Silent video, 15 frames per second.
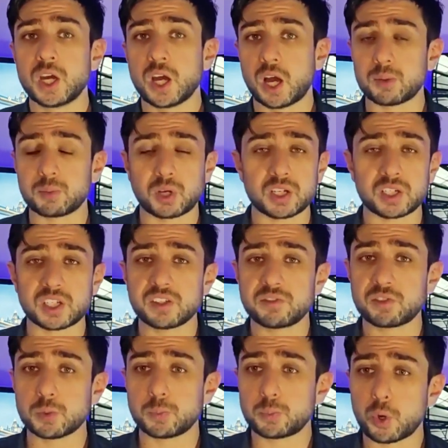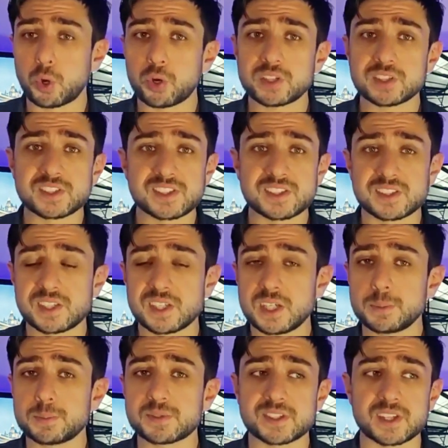I'm gonna give you points,
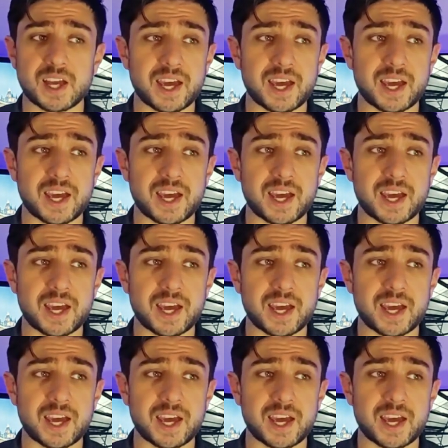tips,